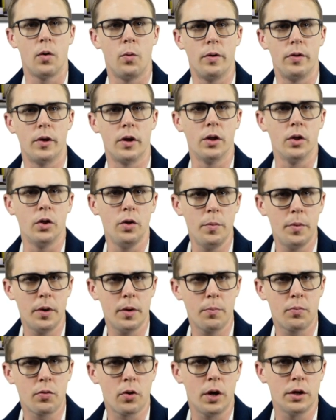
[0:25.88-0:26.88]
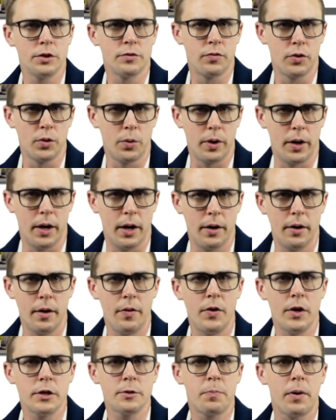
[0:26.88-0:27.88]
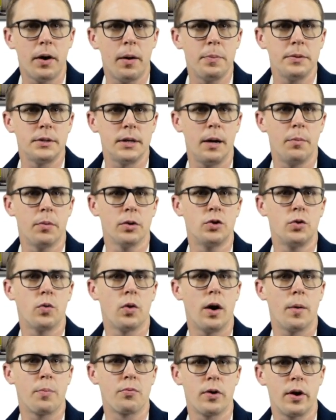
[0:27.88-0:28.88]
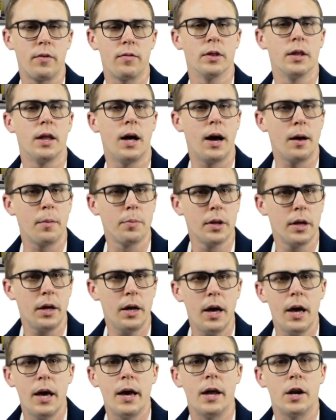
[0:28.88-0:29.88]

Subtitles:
With an aluminum bronze fluid end, this pump is able to operate reliably